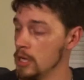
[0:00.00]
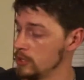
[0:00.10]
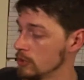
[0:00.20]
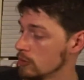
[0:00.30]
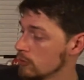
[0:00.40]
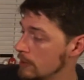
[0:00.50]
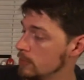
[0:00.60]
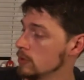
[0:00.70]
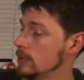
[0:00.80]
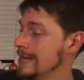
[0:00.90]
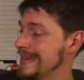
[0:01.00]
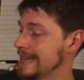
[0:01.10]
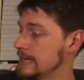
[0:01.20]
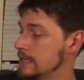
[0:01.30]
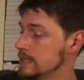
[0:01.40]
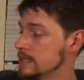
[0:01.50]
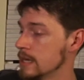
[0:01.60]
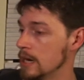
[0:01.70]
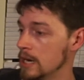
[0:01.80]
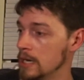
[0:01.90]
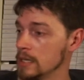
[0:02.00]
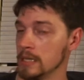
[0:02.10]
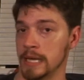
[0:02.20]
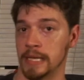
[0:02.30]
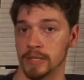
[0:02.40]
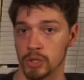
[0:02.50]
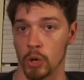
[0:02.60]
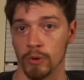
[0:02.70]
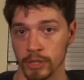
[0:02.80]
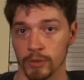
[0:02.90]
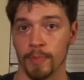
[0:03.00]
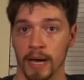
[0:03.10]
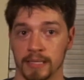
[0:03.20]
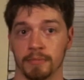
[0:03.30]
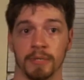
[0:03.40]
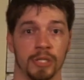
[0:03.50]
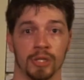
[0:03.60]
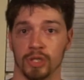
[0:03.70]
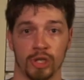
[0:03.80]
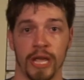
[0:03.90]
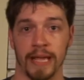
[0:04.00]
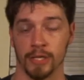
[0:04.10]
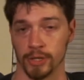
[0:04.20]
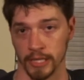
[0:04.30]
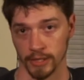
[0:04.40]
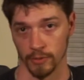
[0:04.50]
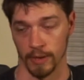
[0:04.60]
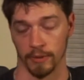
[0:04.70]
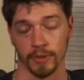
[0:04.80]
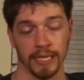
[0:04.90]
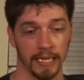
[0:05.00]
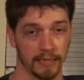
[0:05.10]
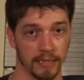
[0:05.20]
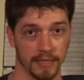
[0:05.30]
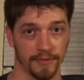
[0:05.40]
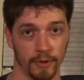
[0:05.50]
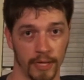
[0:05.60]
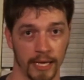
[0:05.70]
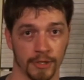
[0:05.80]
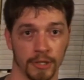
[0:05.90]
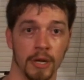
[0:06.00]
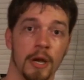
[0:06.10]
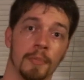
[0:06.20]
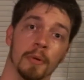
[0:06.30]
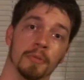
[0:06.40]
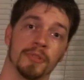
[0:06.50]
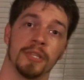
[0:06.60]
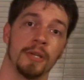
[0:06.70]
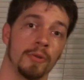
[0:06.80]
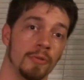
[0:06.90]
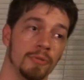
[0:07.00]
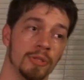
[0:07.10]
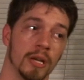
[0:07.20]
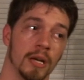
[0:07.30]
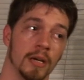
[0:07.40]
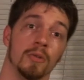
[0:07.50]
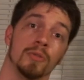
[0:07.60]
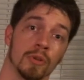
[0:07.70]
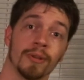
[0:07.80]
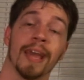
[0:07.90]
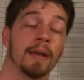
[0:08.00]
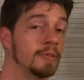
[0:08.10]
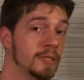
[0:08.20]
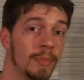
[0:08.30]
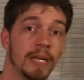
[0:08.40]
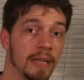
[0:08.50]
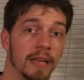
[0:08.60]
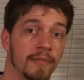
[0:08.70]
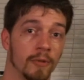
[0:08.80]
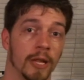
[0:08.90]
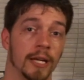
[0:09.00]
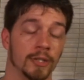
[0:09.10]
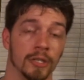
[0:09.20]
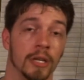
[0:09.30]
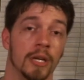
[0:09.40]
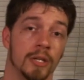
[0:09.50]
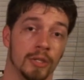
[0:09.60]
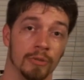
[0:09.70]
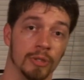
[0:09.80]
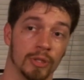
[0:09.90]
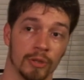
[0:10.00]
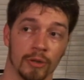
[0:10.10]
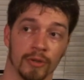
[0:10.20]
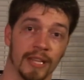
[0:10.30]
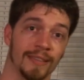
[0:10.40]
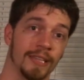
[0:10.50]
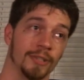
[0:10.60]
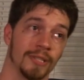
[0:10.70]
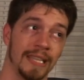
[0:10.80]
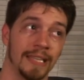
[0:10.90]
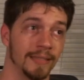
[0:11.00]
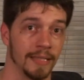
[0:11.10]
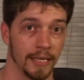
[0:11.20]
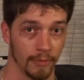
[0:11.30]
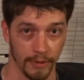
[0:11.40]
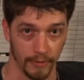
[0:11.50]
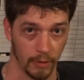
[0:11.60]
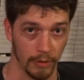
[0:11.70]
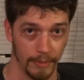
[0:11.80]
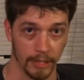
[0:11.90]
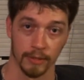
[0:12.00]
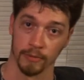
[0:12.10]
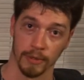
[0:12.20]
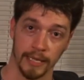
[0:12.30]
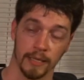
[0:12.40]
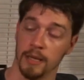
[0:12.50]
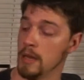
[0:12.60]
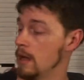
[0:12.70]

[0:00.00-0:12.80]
So Crumble is going to possibly just change things around. Yes, it's a full action, but we'll see who's okay with spending that full action to ensure that they just easily get rid of equipment, right?